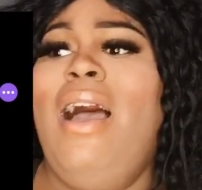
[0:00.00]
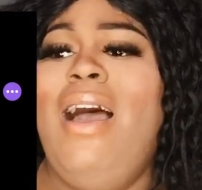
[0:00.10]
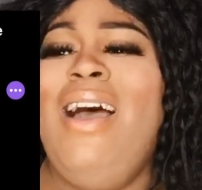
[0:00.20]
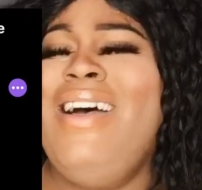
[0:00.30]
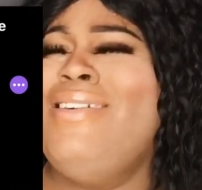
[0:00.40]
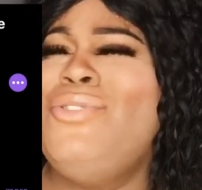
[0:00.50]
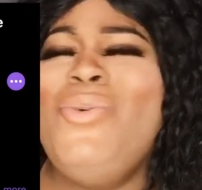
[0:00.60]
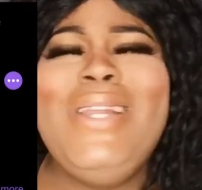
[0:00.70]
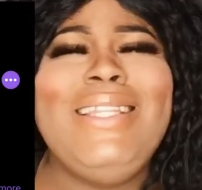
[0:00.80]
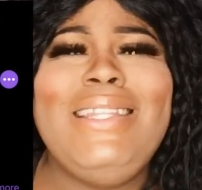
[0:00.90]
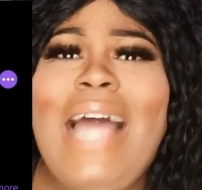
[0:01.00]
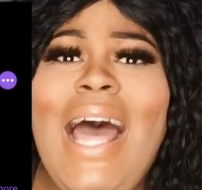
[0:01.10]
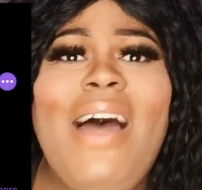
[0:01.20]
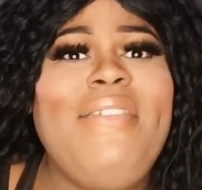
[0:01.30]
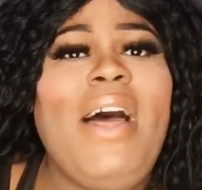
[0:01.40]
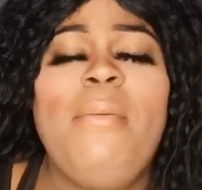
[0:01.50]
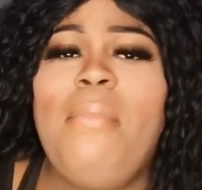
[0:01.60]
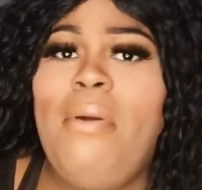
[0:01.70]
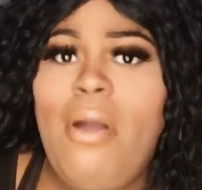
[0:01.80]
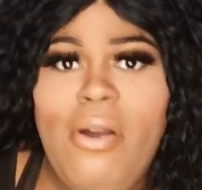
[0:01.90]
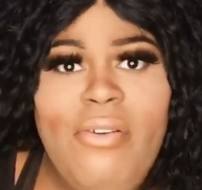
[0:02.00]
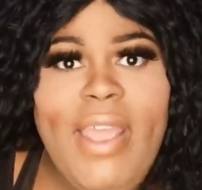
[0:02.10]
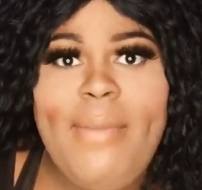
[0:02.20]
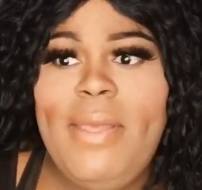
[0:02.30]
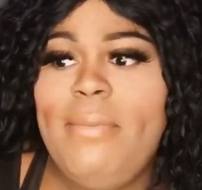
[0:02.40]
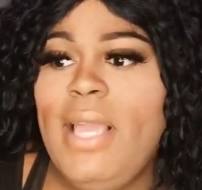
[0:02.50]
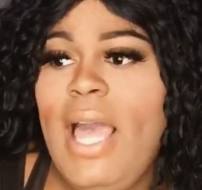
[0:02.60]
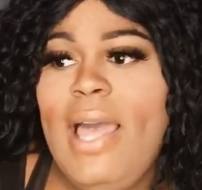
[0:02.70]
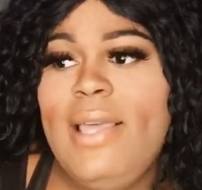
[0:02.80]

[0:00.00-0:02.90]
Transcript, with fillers: doing a lot of unprogramming, because